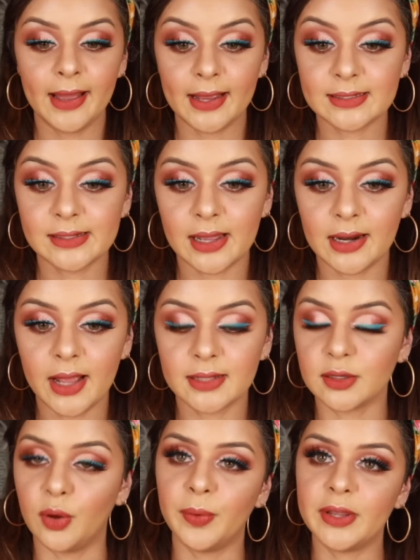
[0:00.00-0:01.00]
as dead
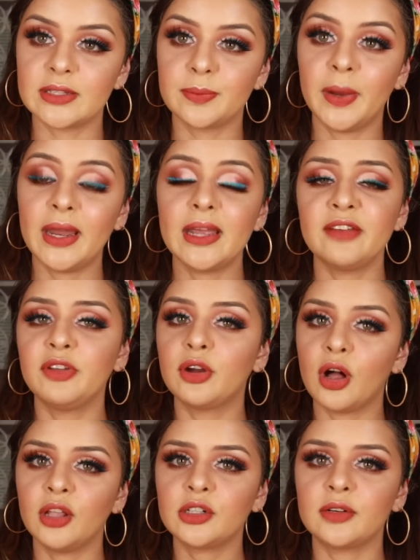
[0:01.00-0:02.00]
as always. But if you
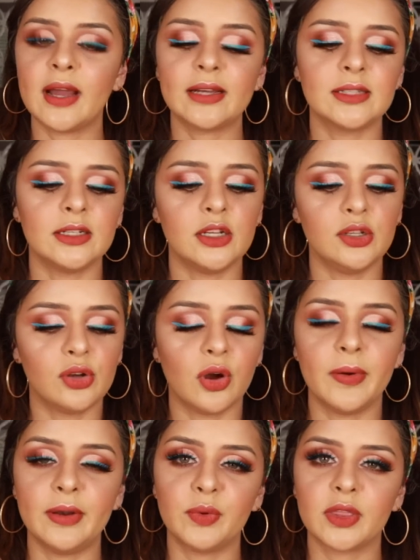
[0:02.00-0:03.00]
color correct and then you
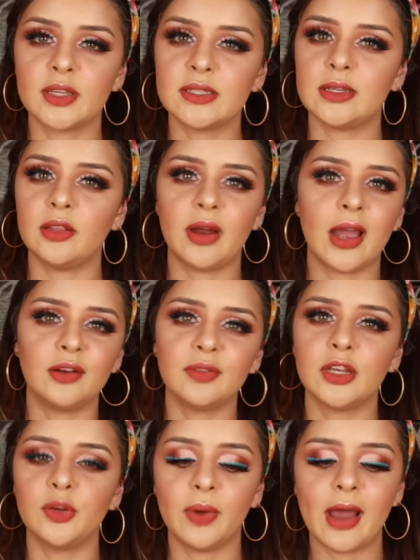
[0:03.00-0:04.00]
go in with concealer, I don't
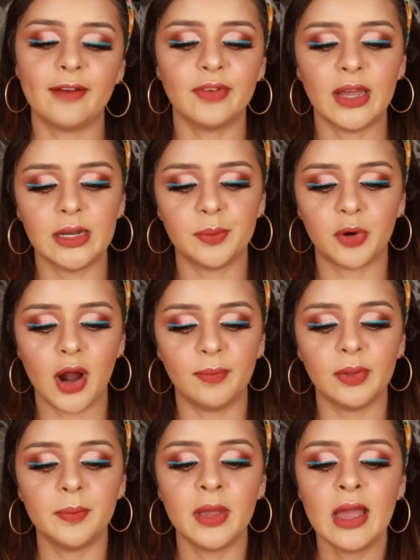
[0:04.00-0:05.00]
think you would have any
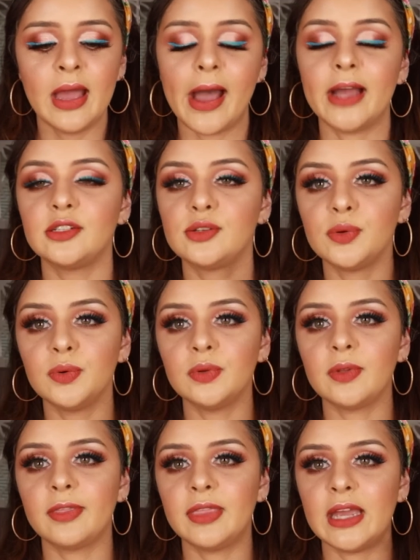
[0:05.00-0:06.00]
problem. I
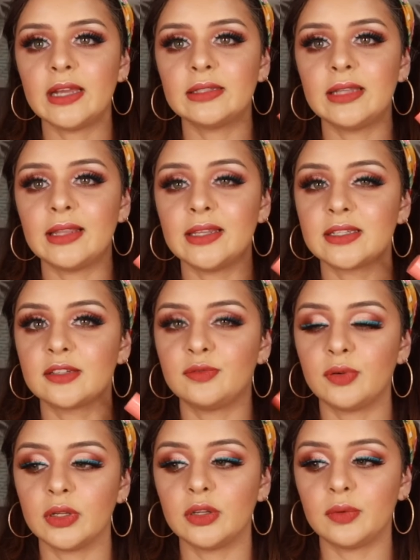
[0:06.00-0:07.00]
do think that this is
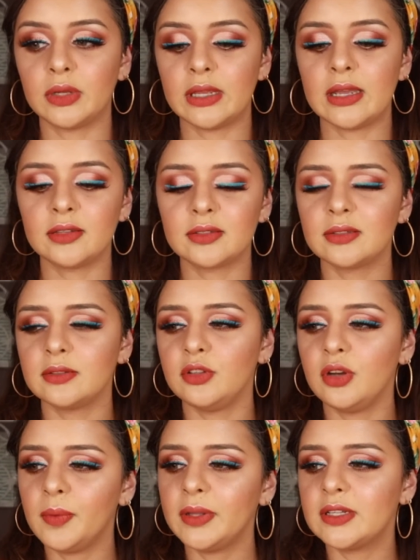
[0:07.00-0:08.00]
really, really,
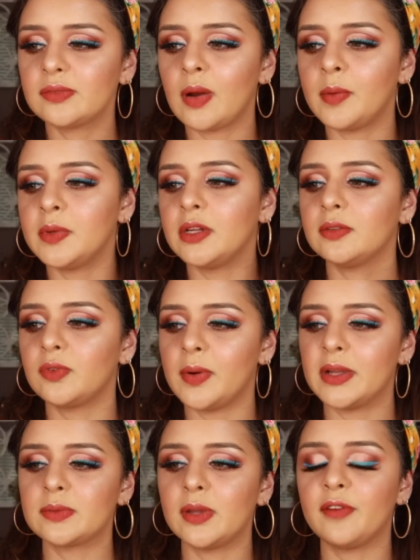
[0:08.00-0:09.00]
you know what this remind me,
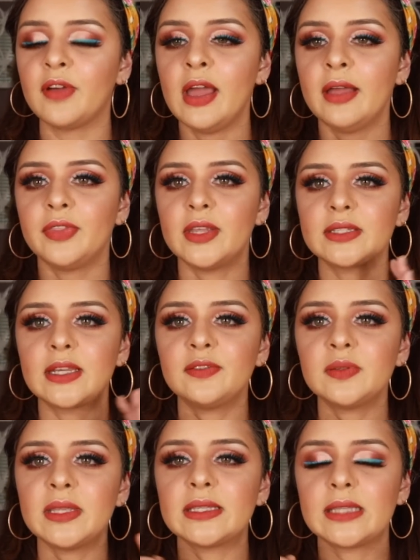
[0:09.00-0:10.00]
reminds me of? This
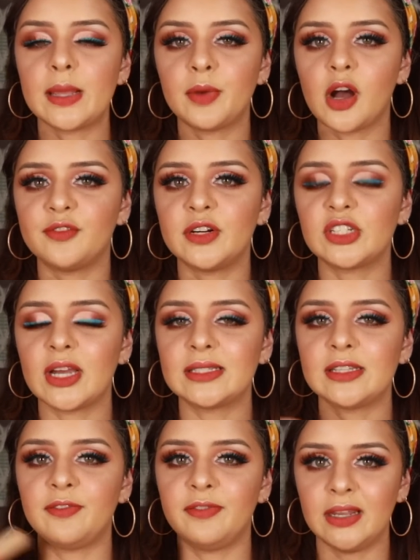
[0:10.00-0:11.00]
gives me the same coverage as
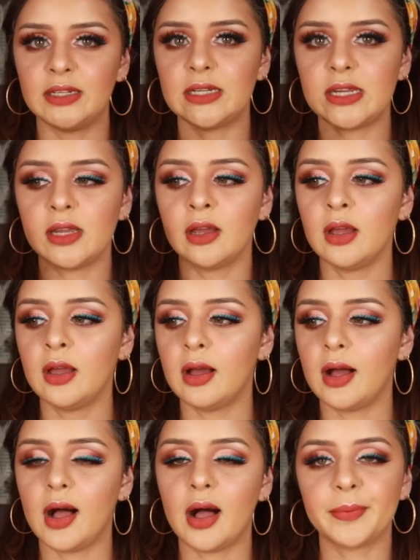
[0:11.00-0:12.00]
the Fenty
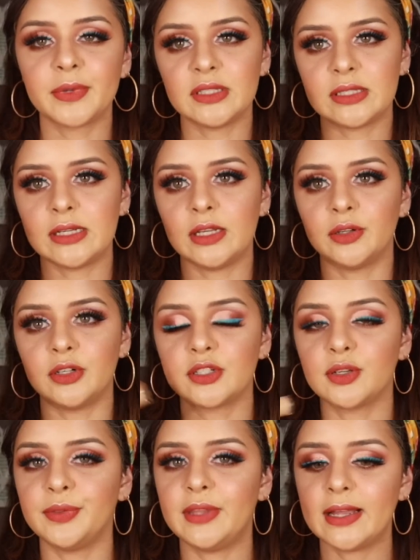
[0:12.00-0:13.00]
uh, concealer.
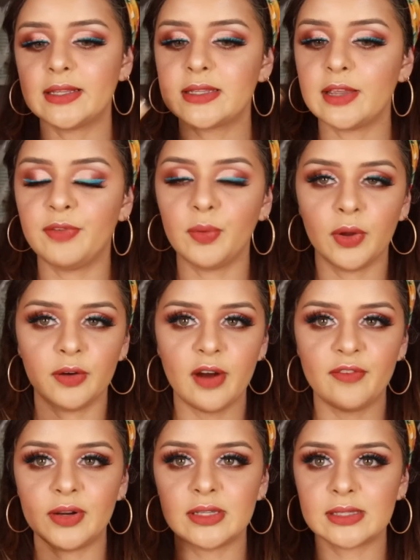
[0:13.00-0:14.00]
So that's, if you want to
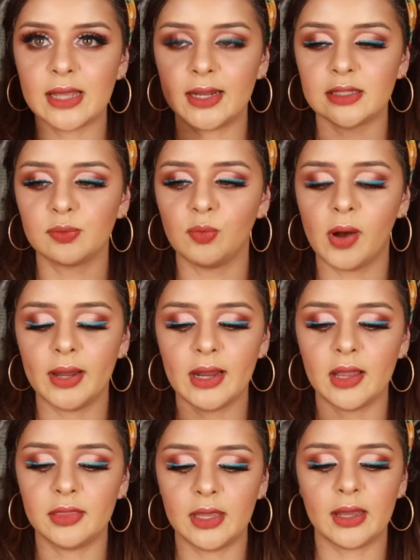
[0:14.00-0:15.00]
reference that is what
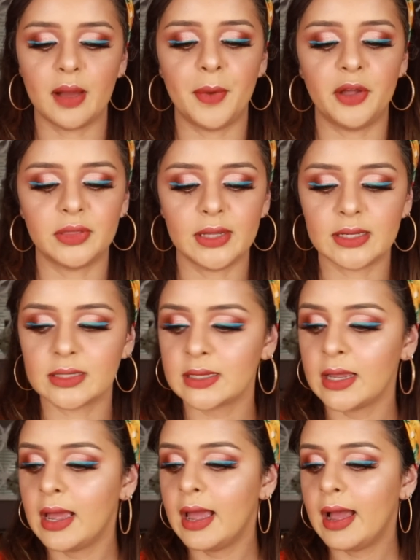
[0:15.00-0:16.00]
I think about this.